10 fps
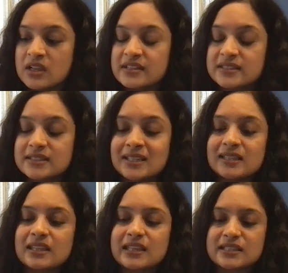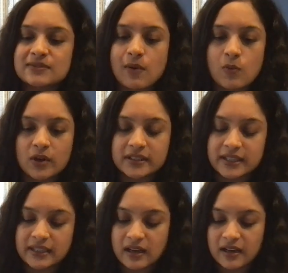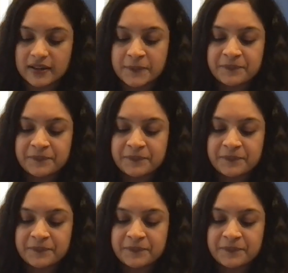see things for what they are.